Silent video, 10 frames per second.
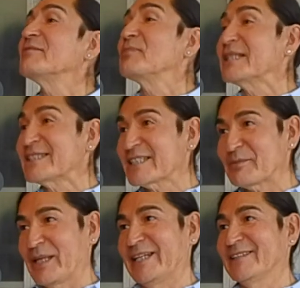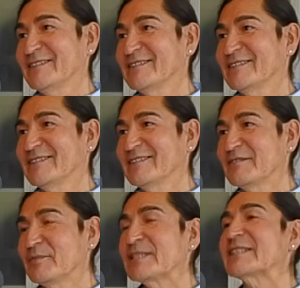"Please explain,
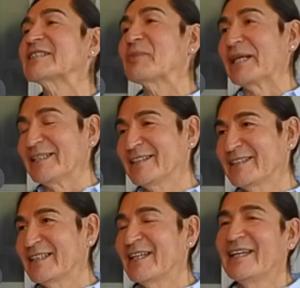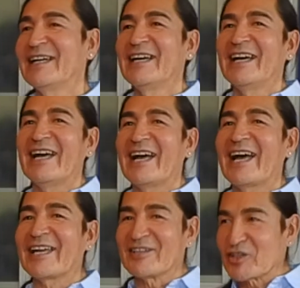please explain."
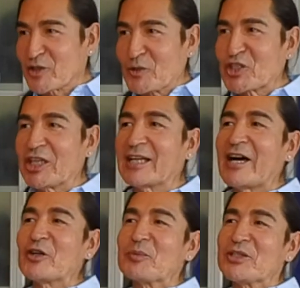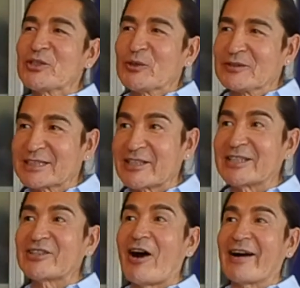And so she allowed me to
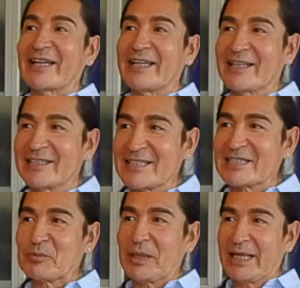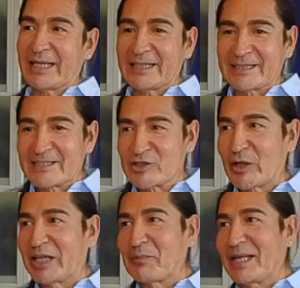start talking and explain and
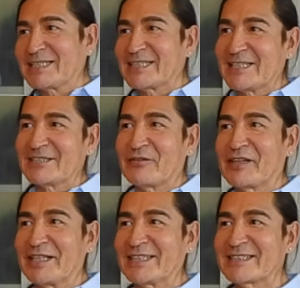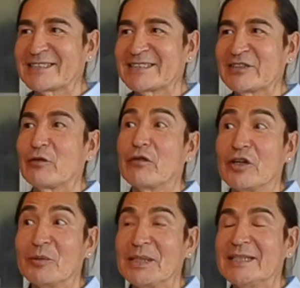trying to make sense of things,
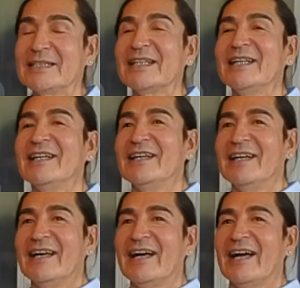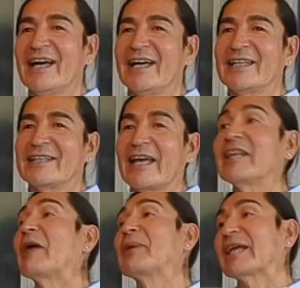verbally. Mm-hmm. And
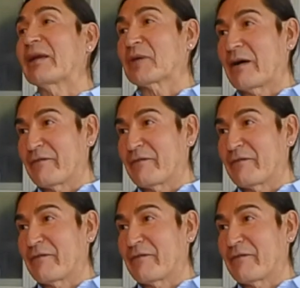I became